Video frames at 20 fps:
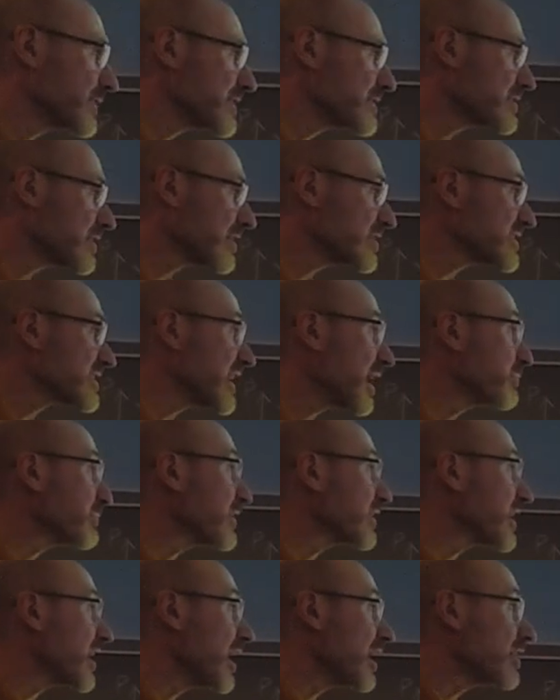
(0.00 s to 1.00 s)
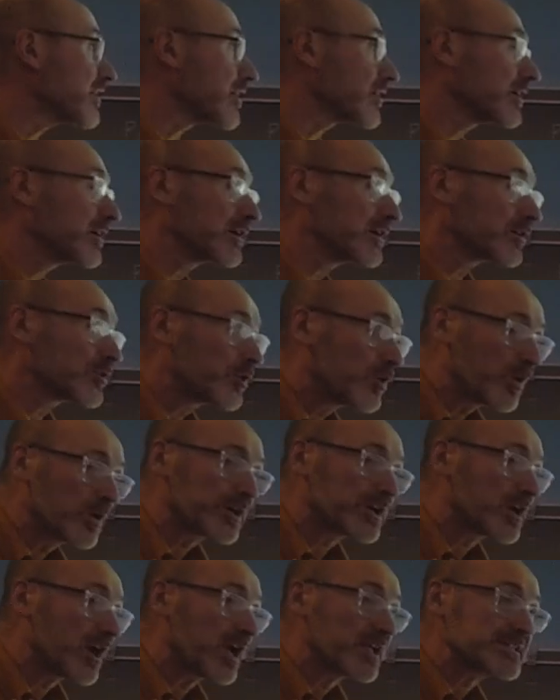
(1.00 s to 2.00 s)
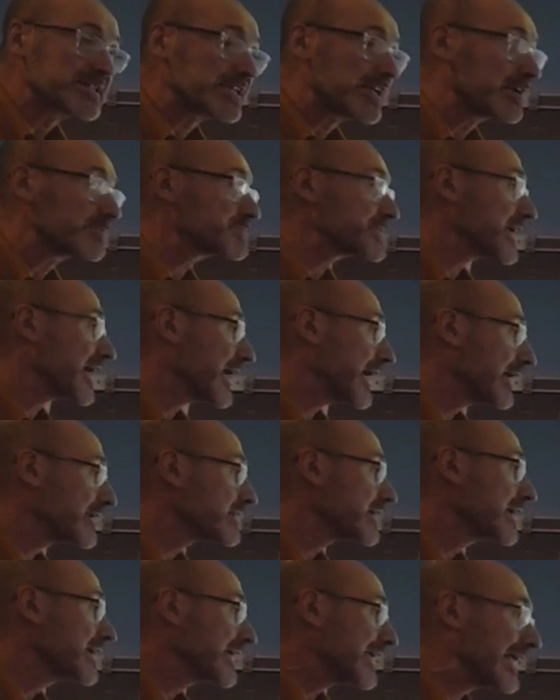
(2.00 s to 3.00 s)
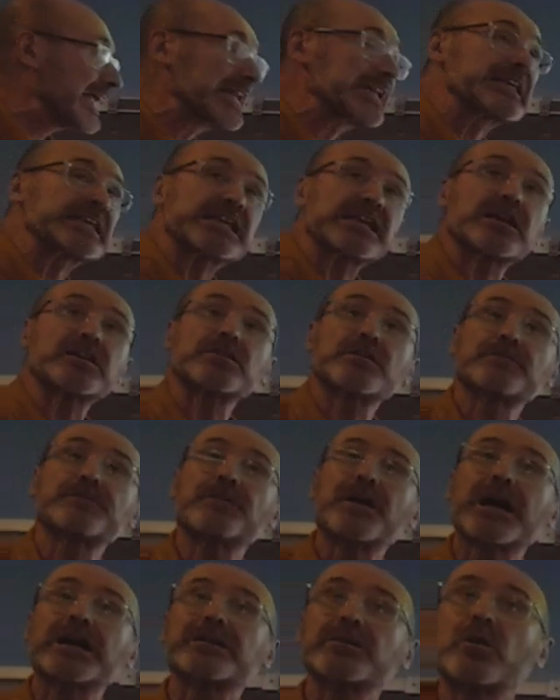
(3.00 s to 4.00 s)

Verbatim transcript: These are some of the uh, core concepts, and in here you find